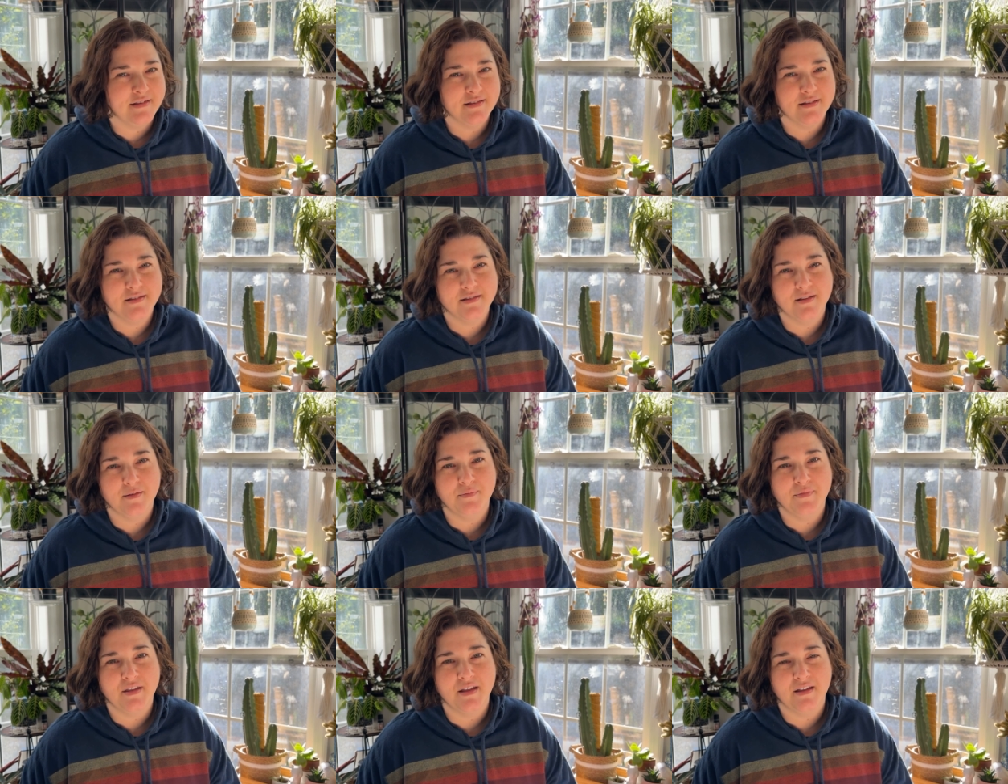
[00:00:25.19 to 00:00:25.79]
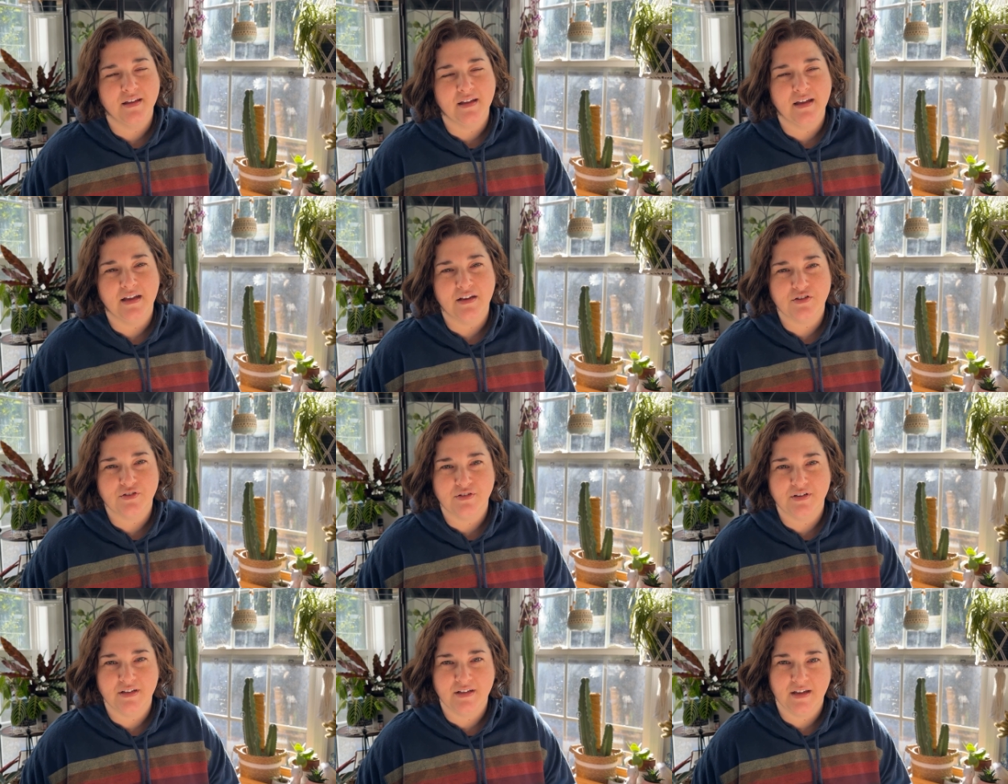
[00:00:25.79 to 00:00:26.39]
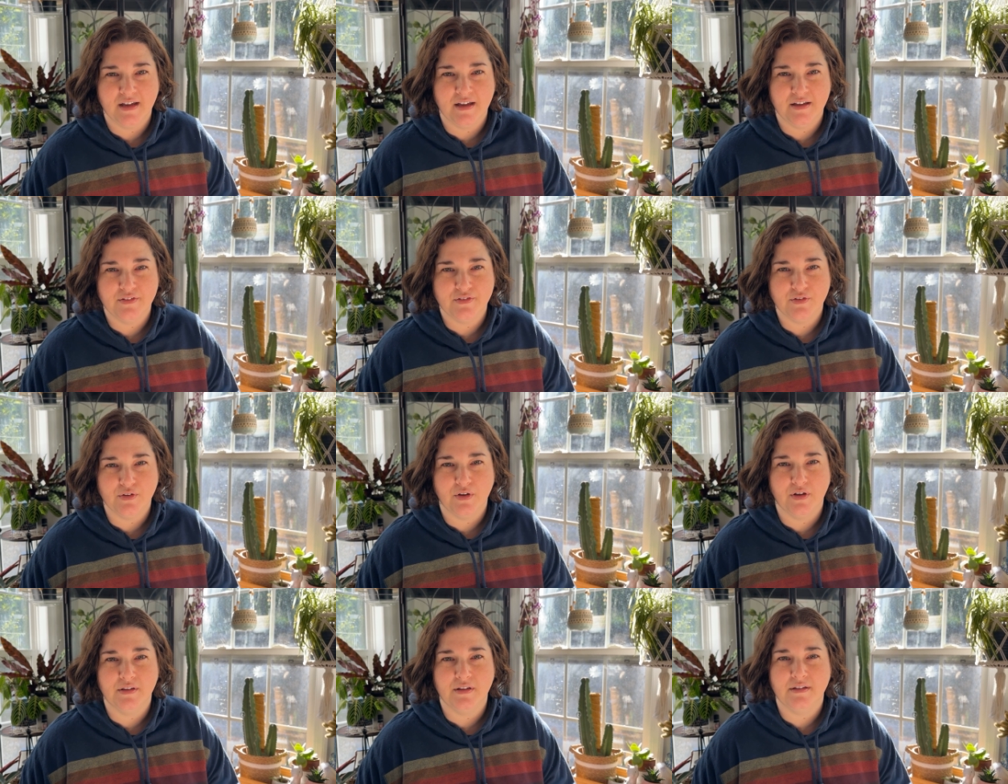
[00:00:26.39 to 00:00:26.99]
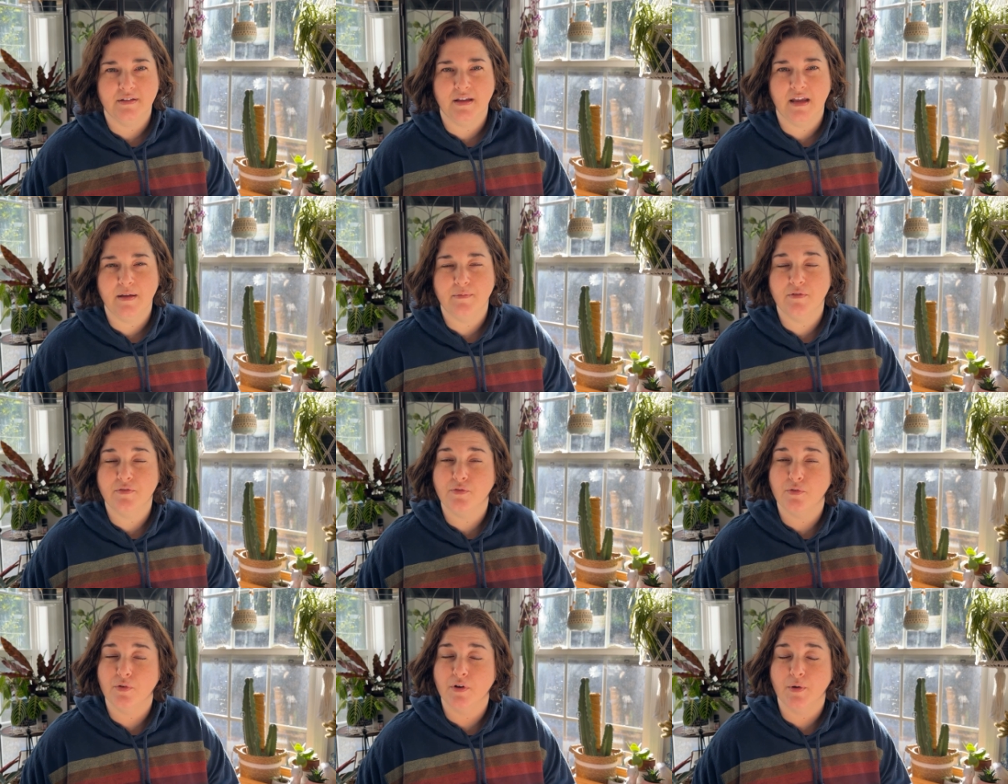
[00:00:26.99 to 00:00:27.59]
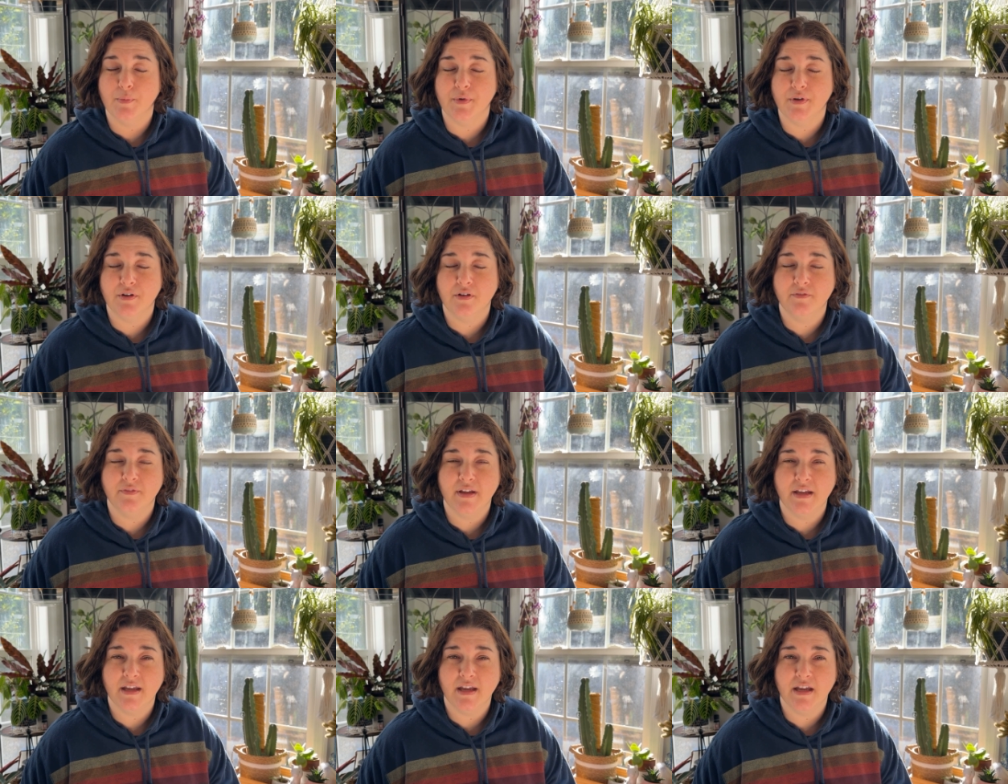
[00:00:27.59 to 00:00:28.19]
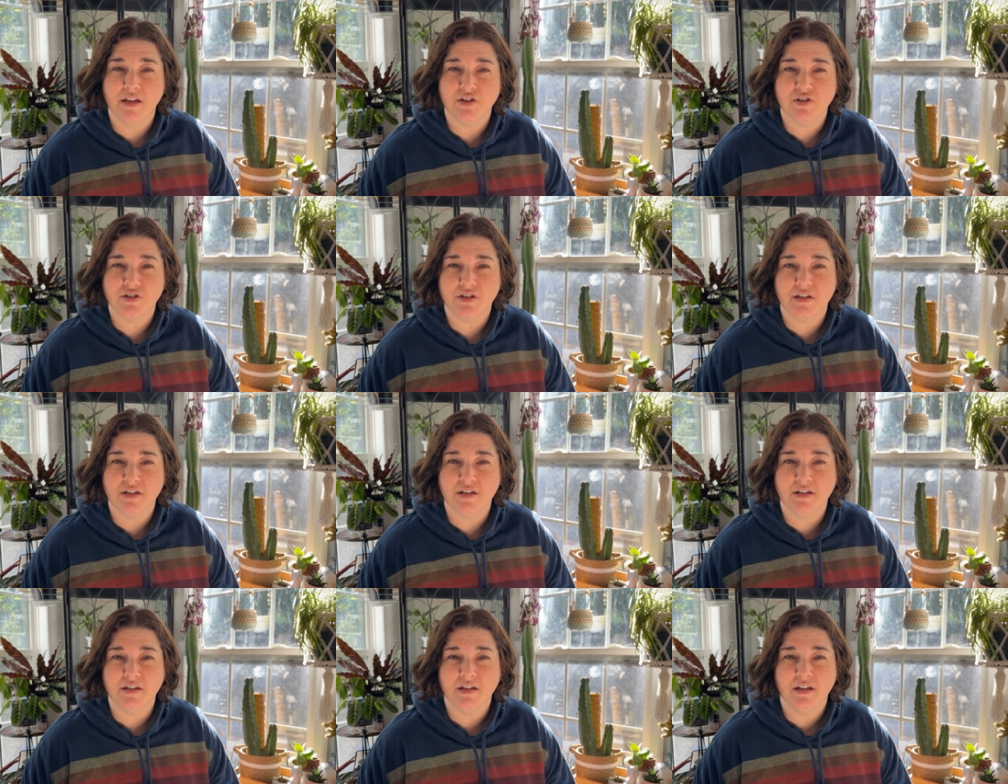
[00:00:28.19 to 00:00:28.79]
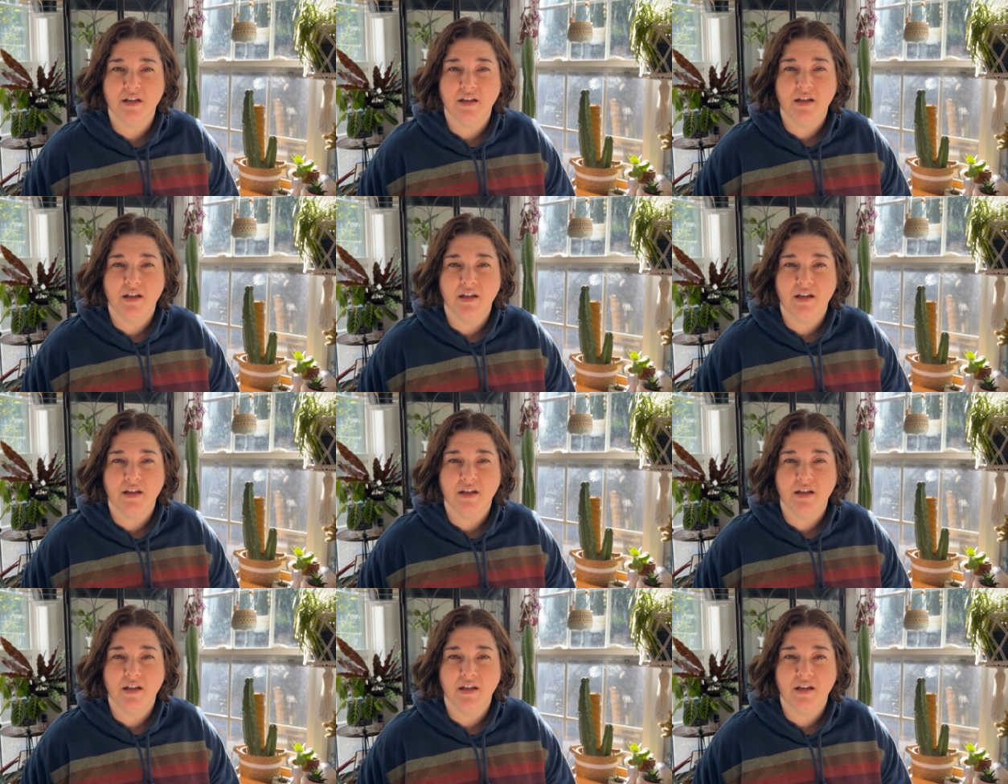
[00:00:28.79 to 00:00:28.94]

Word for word: is something I actually cast on the day before I went on vacation